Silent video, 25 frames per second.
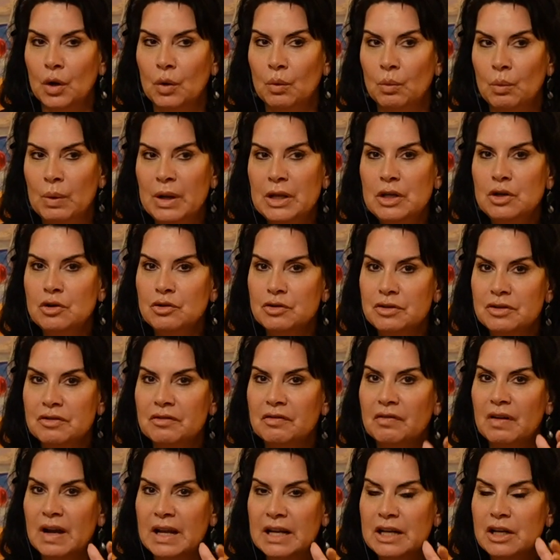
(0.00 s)
when you're
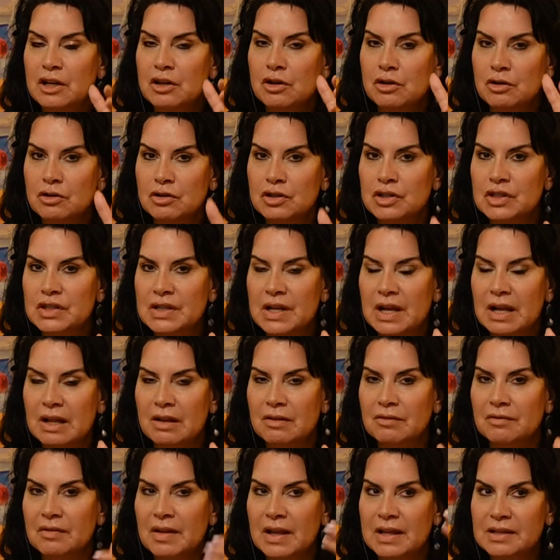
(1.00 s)
defining
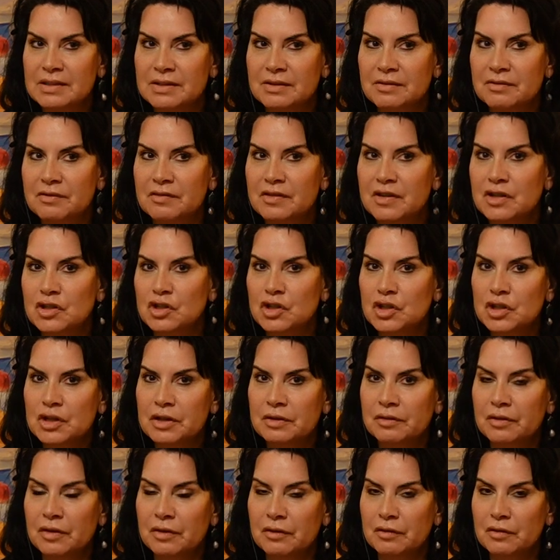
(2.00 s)
yourself as a vision
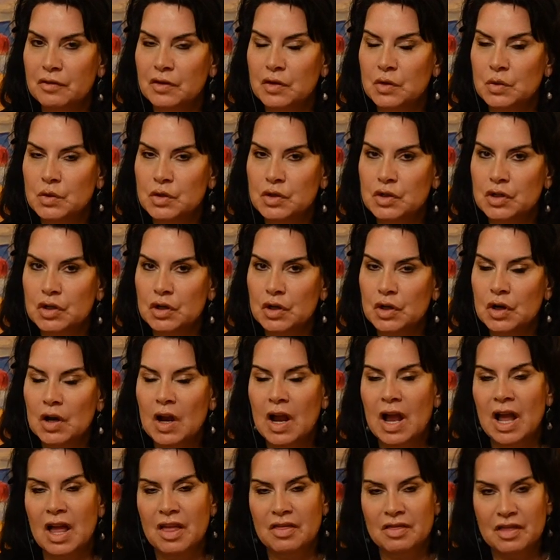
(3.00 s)
of the future
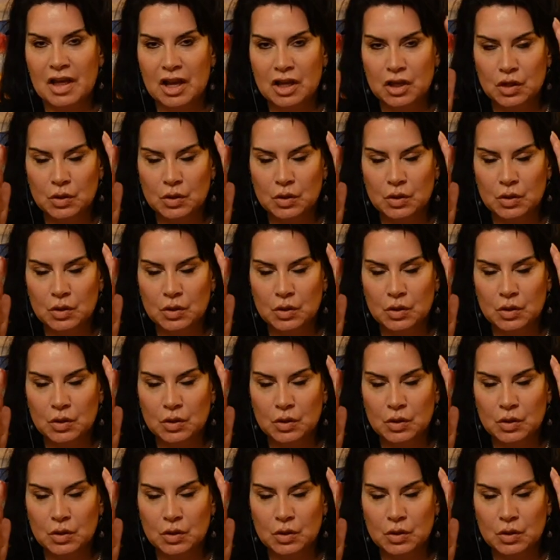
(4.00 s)
that